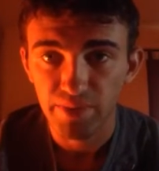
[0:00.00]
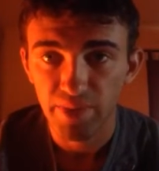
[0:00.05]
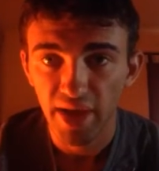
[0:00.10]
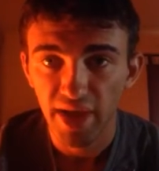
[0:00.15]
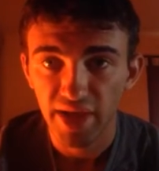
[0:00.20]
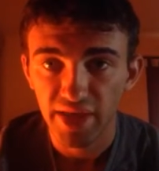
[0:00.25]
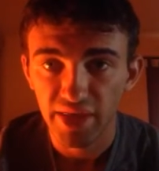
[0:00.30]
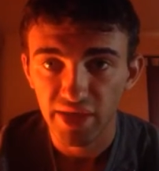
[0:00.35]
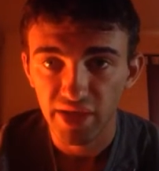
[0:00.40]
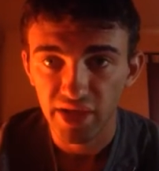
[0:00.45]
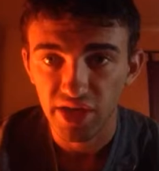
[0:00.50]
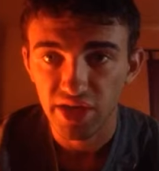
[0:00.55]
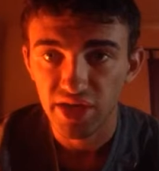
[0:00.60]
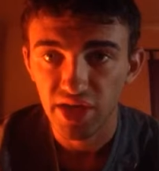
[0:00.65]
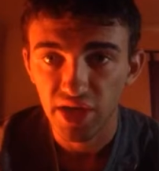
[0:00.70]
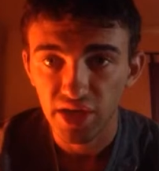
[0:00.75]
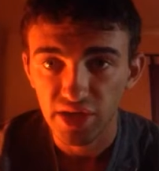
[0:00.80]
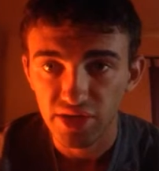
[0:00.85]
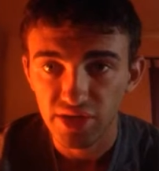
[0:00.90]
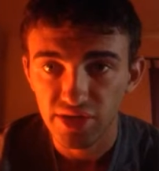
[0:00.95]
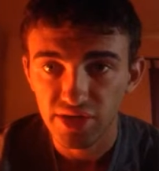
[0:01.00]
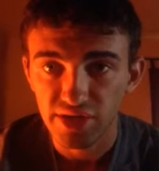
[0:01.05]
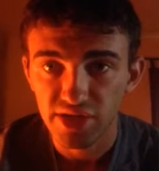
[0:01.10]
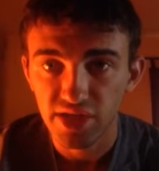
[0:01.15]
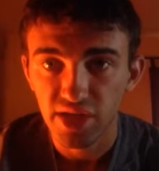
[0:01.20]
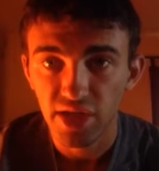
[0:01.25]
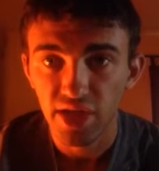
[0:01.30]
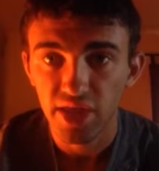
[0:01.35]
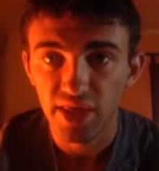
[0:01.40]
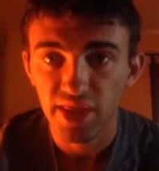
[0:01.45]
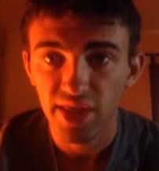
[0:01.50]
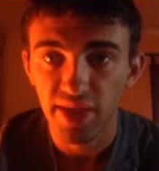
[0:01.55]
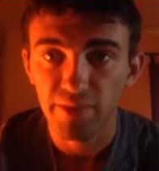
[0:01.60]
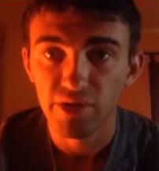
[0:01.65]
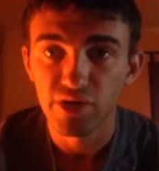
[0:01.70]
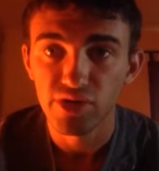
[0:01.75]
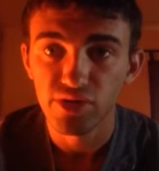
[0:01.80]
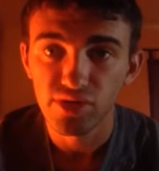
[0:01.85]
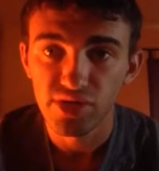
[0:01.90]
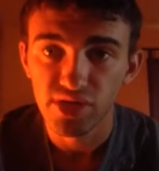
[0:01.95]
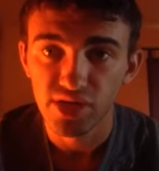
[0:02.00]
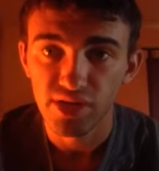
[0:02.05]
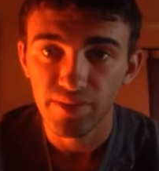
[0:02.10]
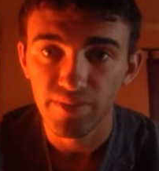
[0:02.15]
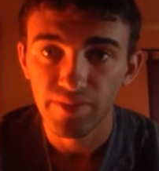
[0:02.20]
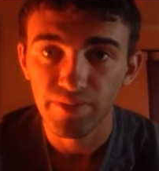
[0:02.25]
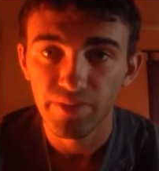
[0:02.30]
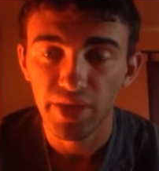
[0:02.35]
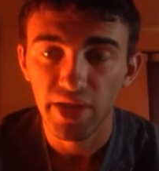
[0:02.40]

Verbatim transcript: by the conductors that produce them.